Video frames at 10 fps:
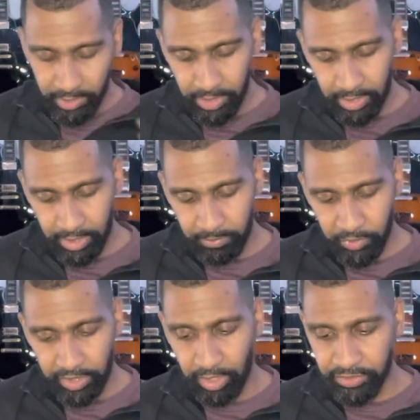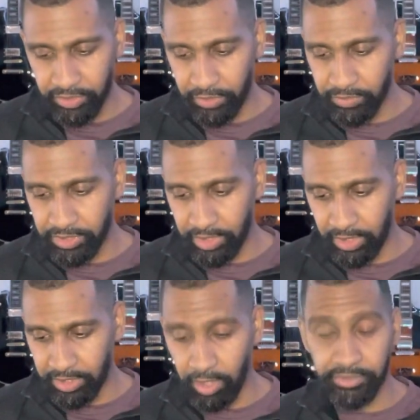an
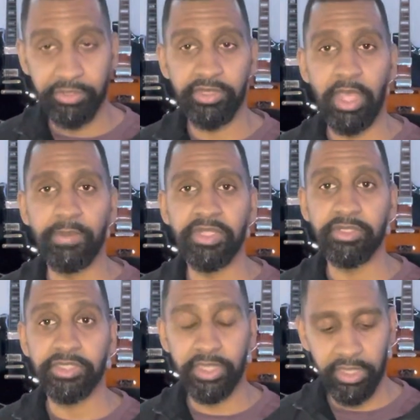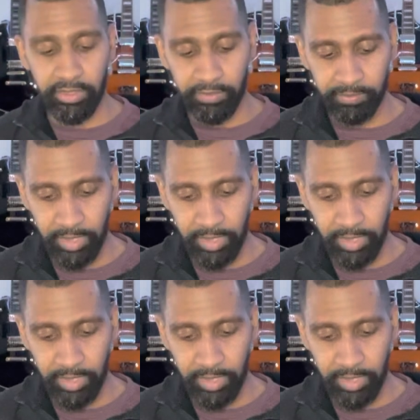altered dominant scale.